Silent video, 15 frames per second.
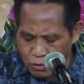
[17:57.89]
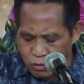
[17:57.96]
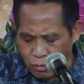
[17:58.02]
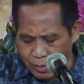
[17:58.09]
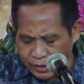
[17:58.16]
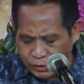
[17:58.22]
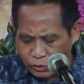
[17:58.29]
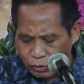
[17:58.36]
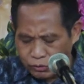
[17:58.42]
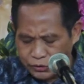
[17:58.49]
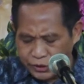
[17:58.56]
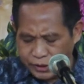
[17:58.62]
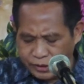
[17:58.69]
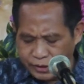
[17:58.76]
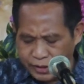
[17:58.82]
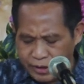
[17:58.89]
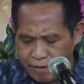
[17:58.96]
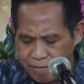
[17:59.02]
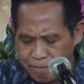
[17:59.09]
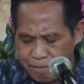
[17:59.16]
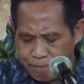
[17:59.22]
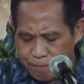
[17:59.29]
Roman soldiers
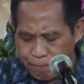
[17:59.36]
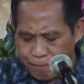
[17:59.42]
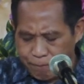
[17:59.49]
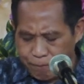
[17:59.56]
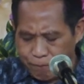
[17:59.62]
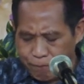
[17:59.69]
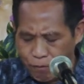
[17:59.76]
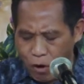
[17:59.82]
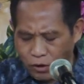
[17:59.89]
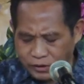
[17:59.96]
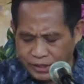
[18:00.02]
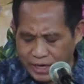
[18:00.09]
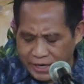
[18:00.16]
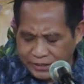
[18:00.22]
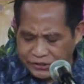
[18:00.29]
flogged